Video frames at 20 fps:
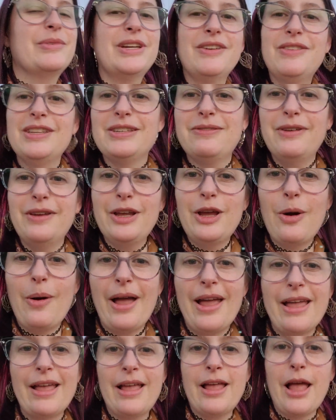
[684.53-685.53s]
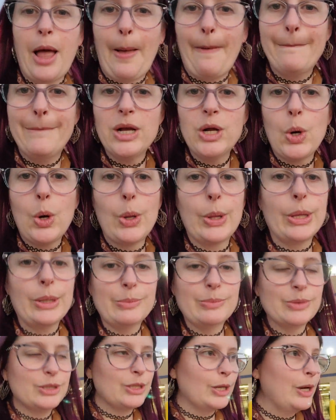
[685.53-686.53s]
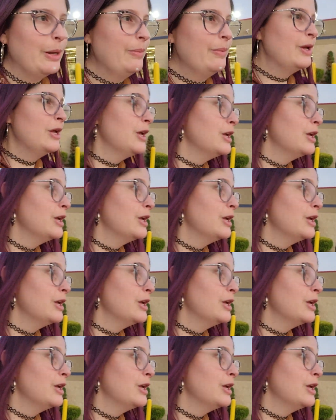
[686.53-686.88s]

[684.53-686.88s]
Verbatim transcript: Give this video a big ol' thumbs up.